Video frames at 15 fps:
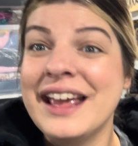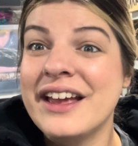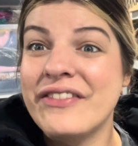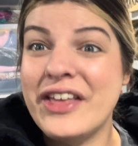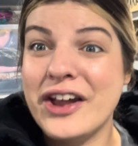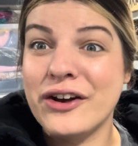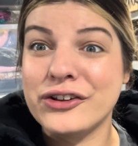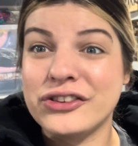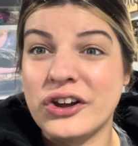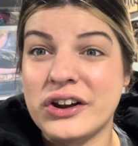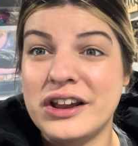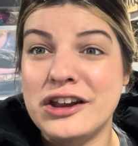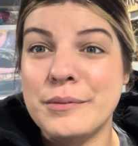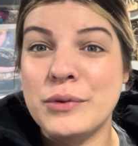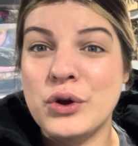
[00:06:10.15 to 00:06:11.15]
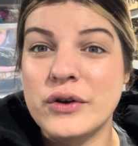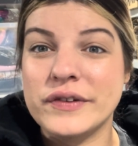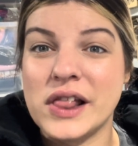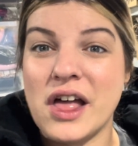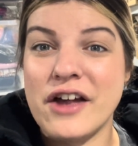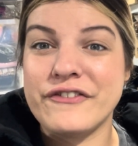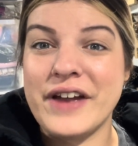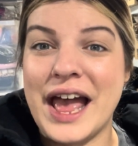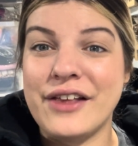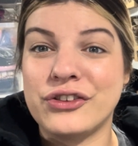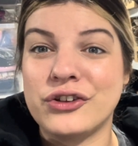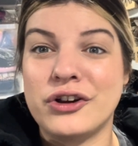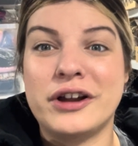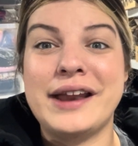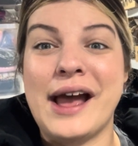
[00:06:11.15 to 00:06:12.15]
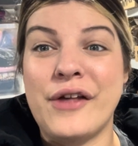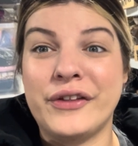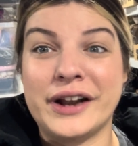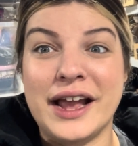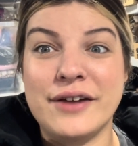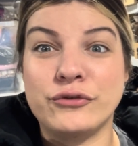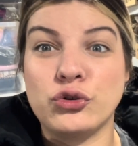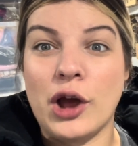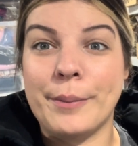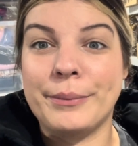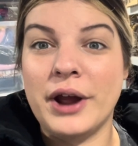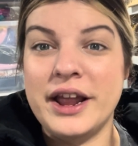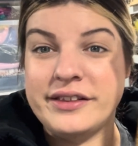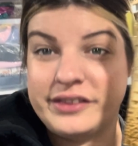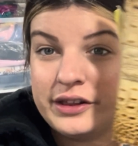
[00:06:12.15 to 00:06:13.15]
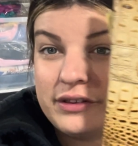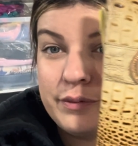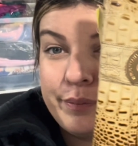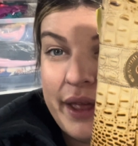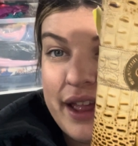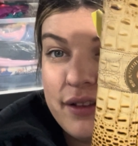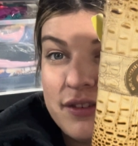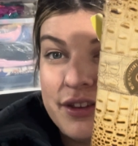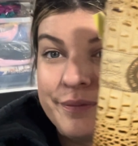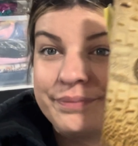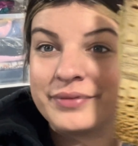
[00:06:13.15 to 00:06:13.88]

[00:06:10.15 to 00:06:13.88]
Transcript: They are starting to move a lot faster now that I have dropped prices, but